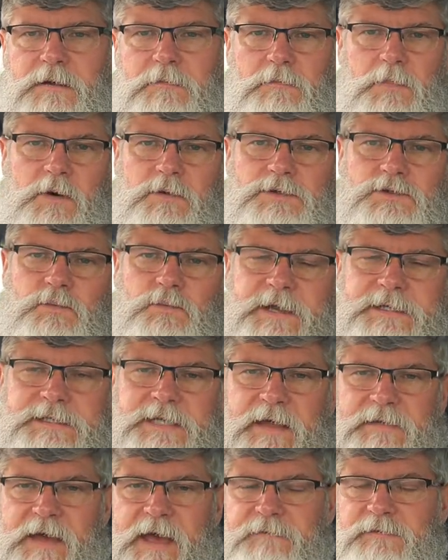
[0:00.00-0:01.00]
Most white
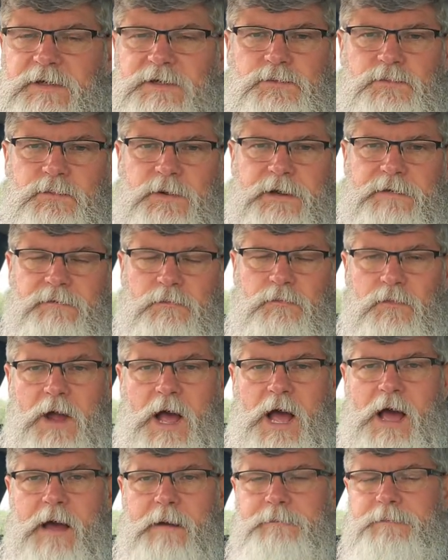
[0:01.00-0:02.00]
South Africans were never
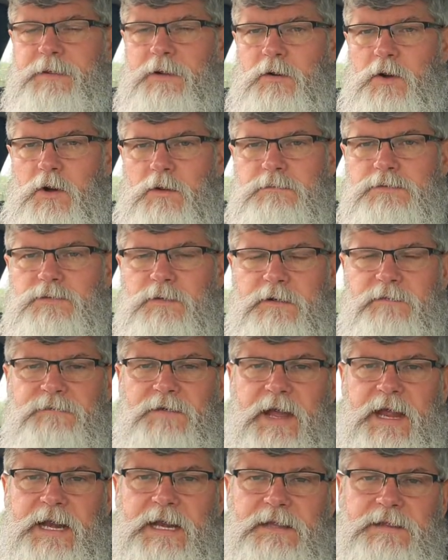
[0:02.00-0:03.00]
robbed, their homes weren't
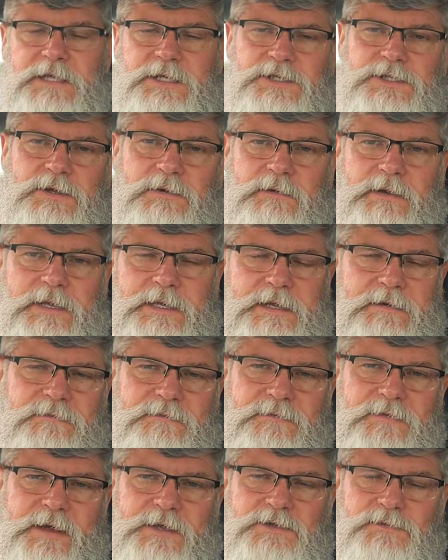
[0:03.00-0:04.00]
invaded, they certainly didn't
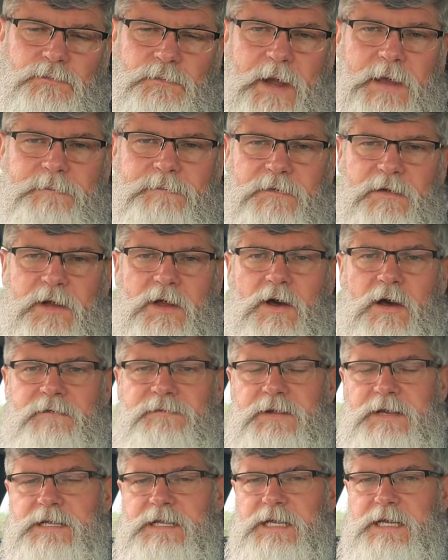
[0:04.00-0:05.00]
face rape very
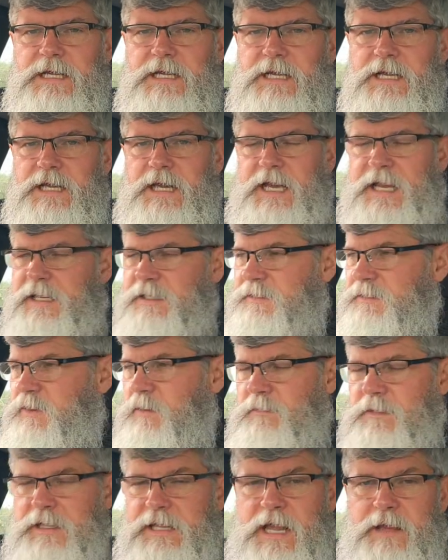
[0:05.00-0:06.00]
often, and
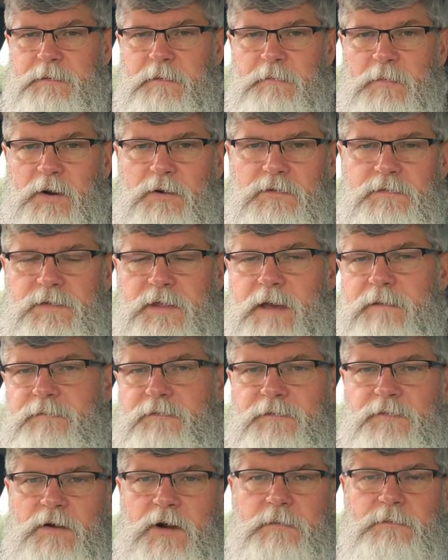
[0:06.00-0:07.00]
no one came and murdered them.
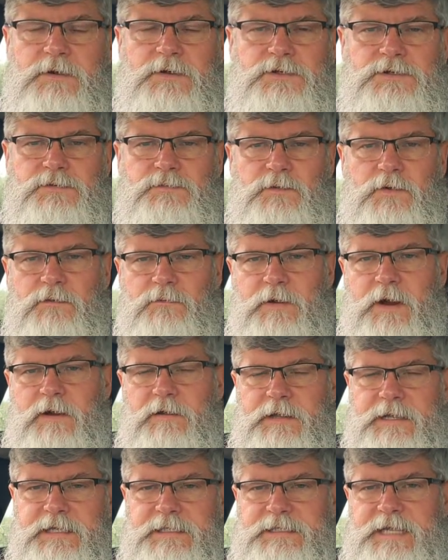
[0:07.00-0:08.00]
Farmers were
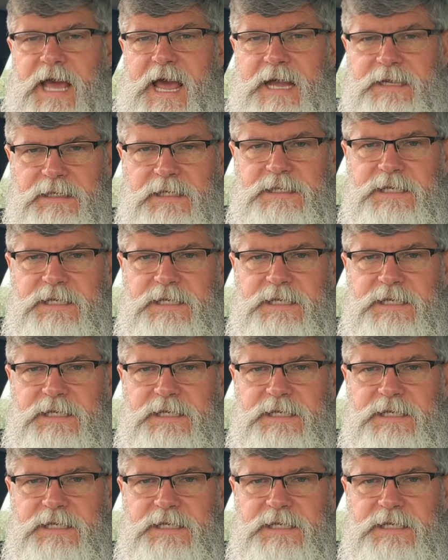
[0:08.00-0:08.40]
rarely attacked.